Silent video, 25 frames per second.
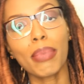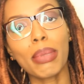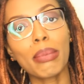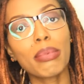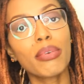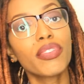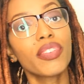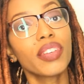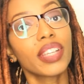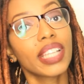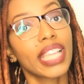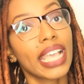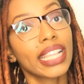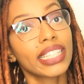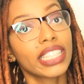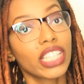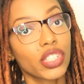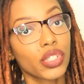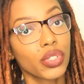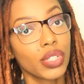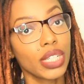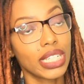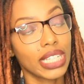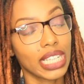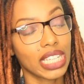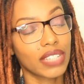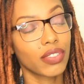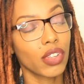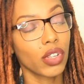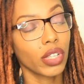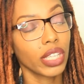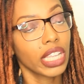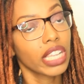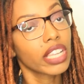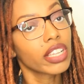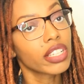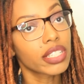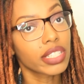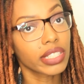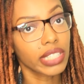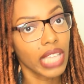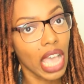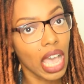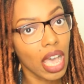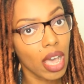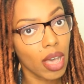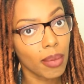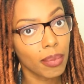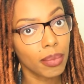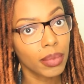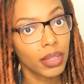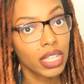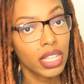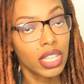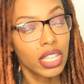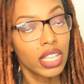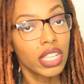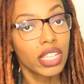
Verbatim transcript: People forget that you need to exfoliate your scalp.